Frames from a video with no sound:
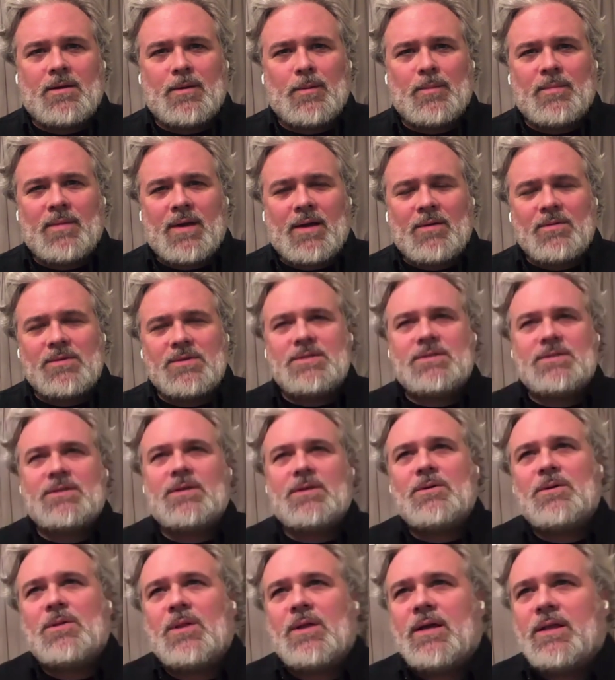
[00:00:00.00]
Um, I
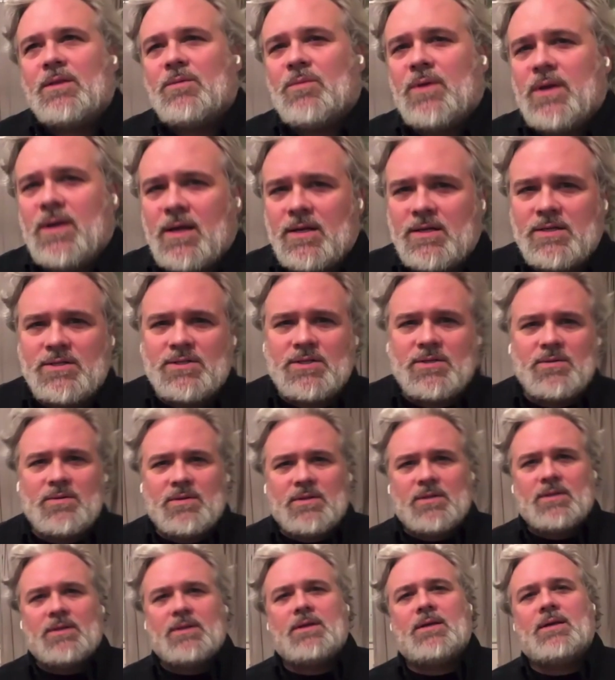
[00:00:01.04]
was so glad that we got to
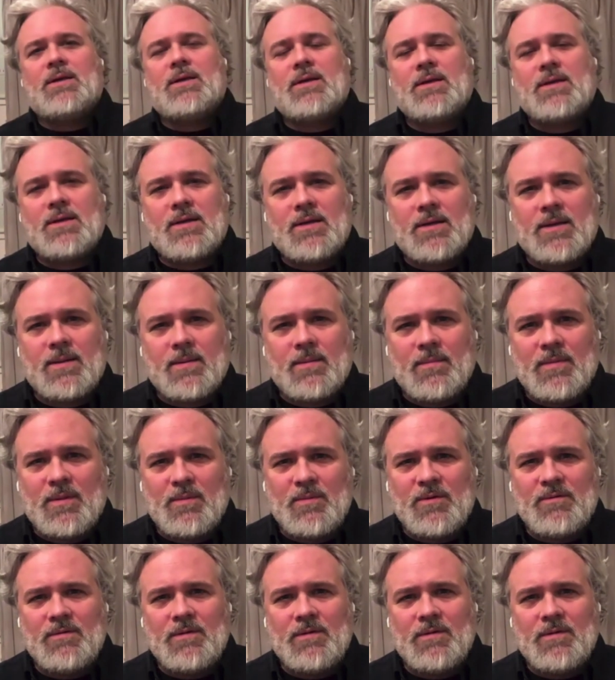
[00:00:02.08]
shoot the um,